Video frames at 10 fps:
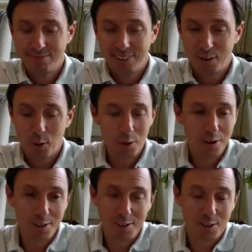
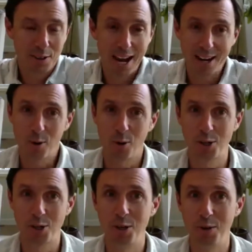According to this Canaccord
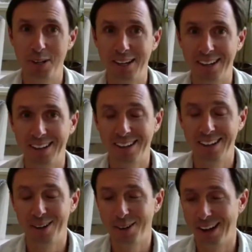Genuity,
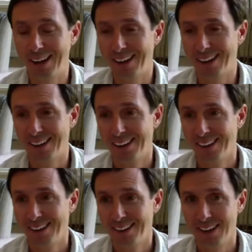
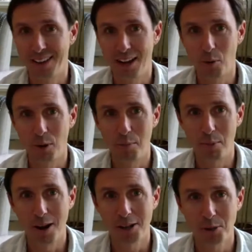they think when
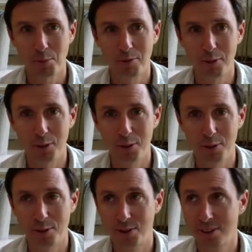Impossible
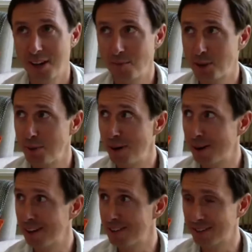Foods comes to
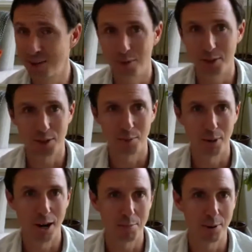market, it's going to be just a
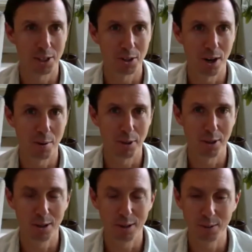blockbuster
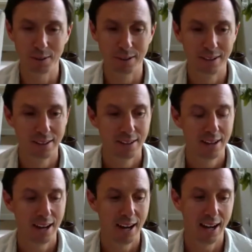IPO,
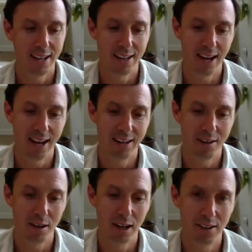and that
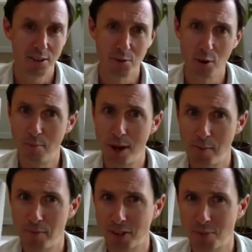this firm
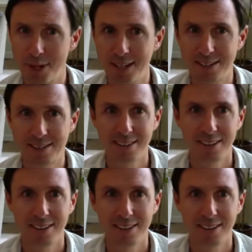Memphis Meats,